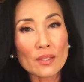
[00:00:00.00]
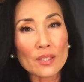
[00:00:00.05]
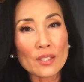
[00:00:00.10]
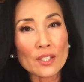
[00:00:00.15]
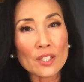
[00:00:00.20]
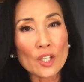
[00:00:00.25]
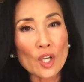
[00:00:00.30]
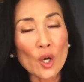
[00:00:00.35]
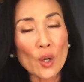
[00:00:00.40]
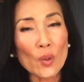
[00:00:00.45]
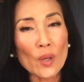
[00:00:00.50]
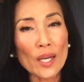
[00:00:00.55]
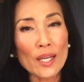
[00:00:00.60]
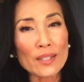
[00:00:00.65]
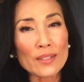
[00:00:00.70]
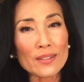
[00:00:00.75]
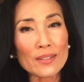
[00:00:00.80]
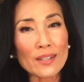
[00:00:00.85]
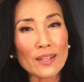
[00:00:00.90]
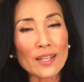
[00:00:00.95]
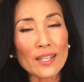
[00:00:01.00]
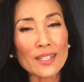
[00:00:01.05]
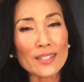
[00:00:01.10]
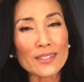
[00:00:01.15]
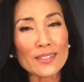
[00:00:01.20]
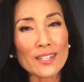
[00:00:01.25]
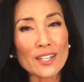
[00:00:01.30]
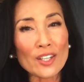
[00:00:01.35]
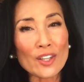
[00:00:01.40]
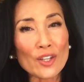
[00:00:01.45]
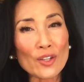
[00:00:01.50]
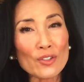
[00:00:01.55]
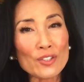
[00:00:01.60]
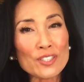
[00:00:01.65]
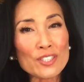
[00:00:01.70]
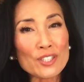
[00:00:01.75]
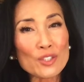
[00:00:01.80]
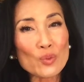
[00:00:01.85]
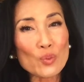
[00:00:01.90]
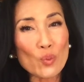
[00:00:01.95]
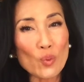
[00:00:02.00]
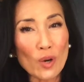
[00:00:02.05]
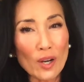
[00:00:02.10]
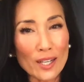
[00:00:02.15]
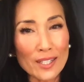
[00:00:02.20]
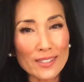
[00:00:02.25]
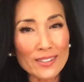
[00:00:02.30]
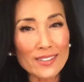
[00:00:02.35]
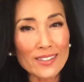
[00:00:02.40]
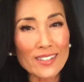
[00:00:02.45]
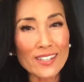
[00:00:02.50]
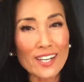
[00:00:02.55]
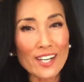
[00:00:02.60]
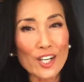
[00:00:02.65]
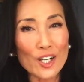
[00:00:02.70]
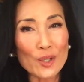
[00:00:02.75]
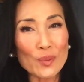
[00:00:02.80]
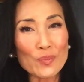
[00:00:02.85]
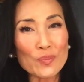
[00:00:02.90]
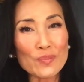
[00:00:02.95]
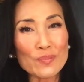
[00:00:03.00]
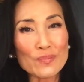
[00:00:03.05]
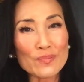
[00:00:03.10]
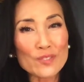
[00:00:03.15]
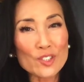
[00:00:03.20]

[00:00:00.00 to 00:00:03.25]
you know and and there is this one um,